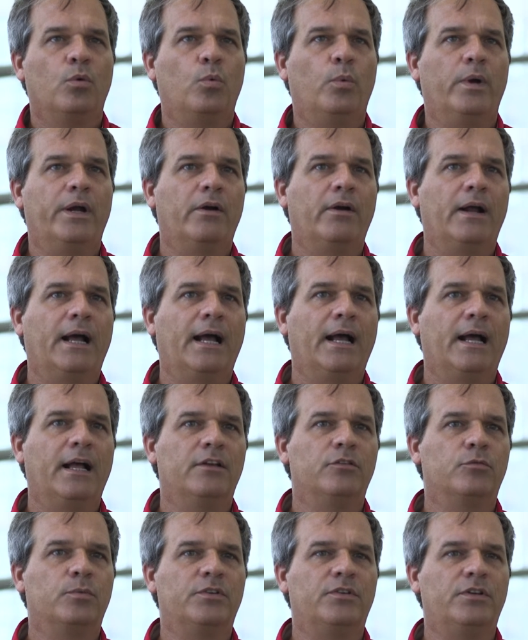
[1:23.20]

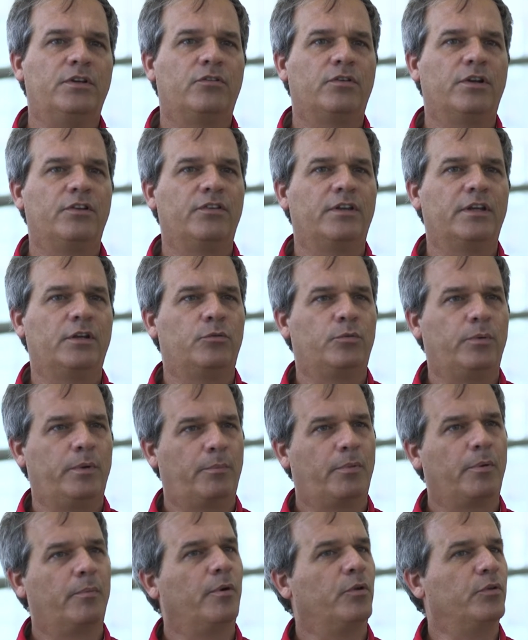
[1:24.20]
Whereas what's interesting is we
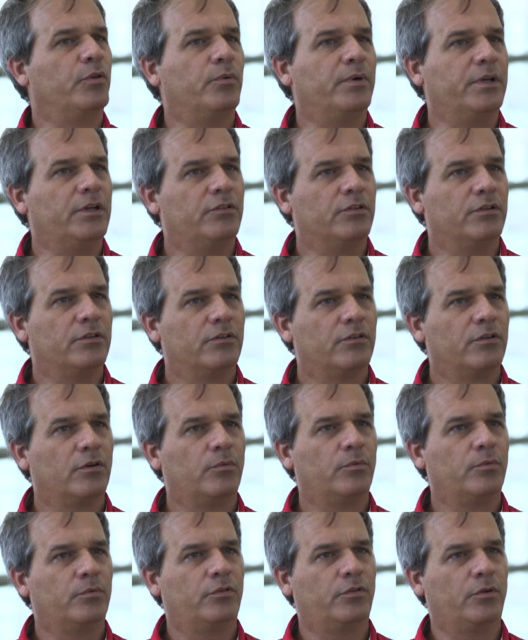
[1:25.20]
promote the region.
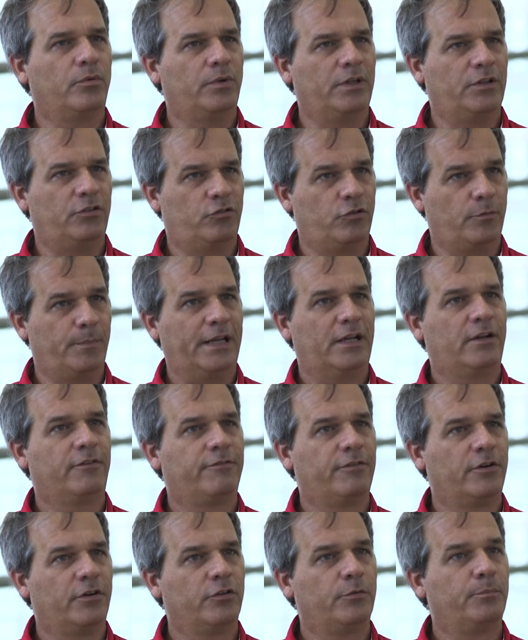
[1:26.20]
So, so it's Jamaica
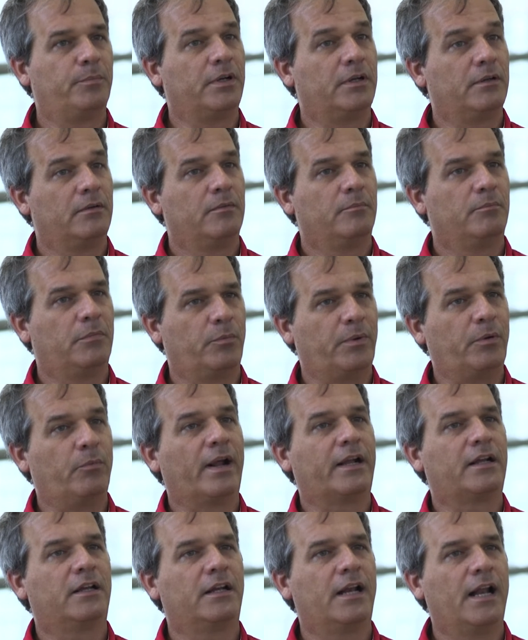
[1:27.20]
first, but, but we
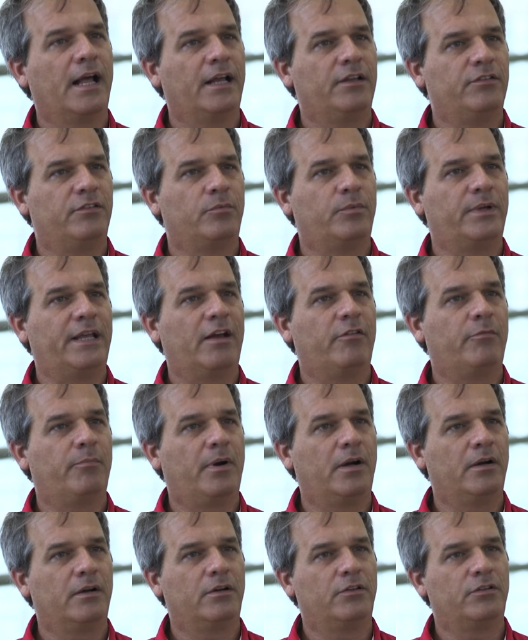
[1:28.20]
recognize that we have
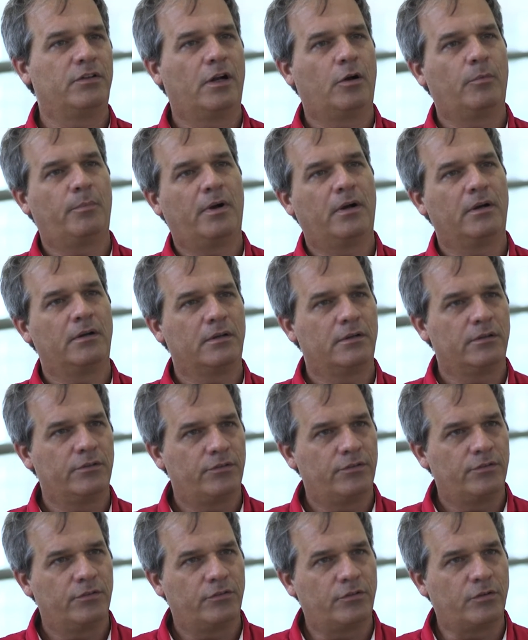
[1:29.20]
partners and our
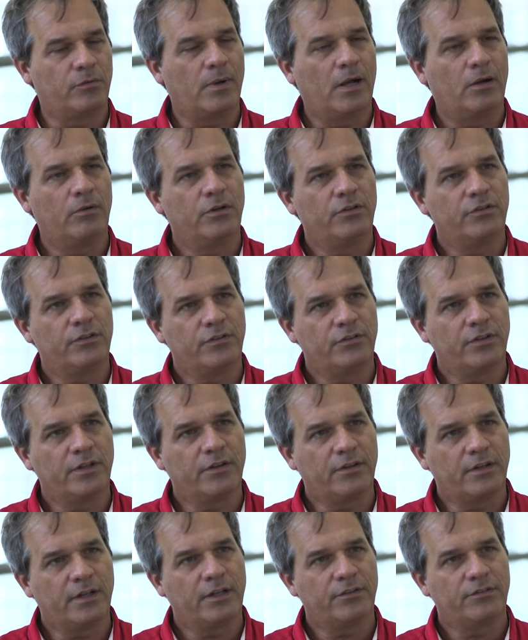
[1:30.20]
partners surround us as
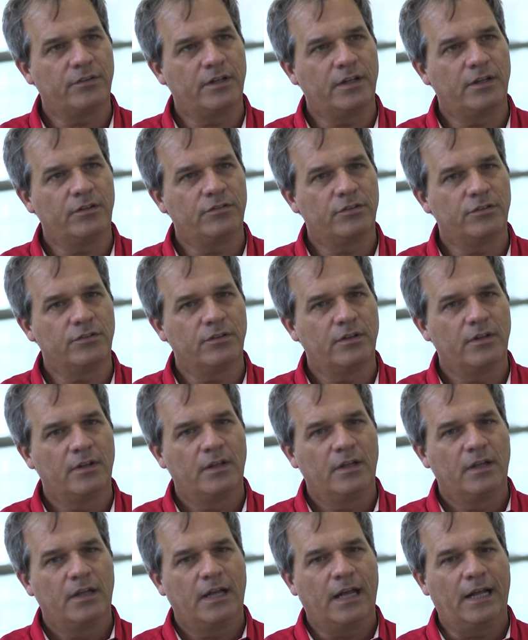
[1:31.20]
the other destinations.
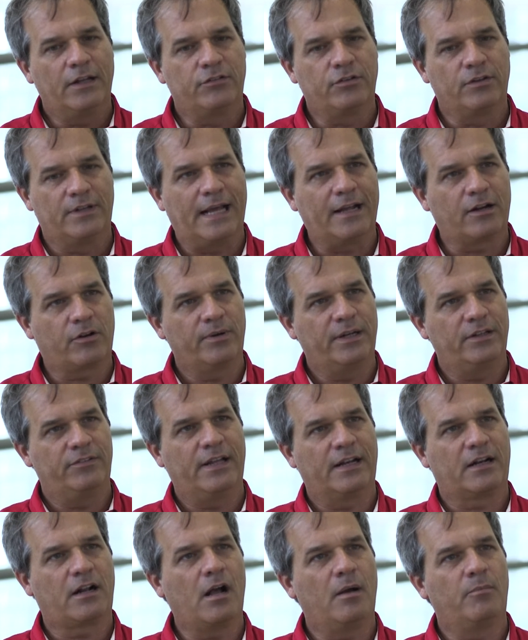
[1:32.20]
And so that creates
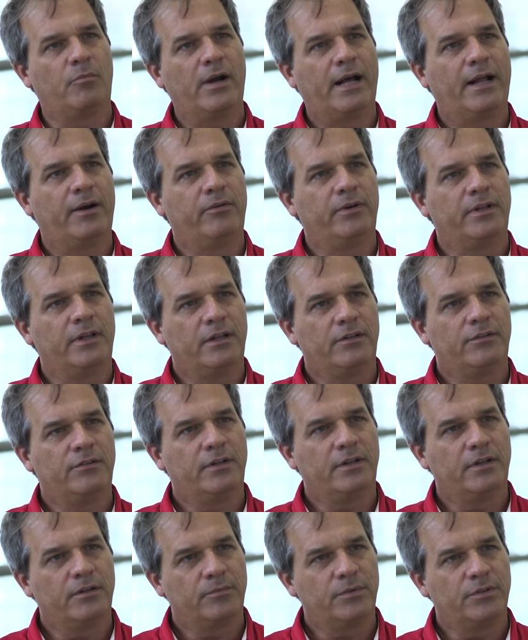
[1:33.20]
that camaraderie that's
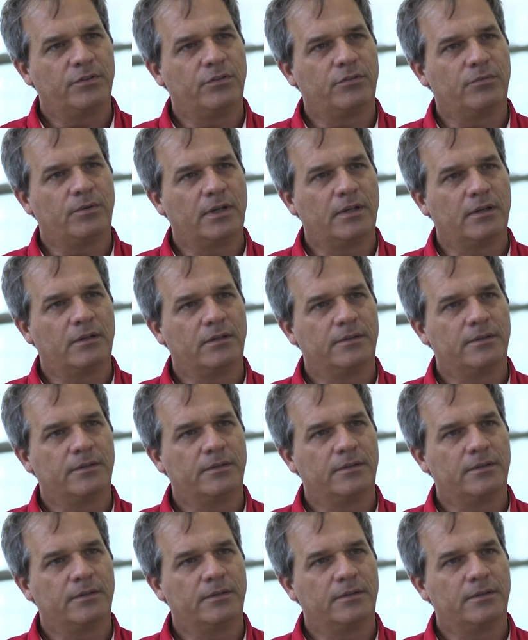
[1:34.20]
there, which is really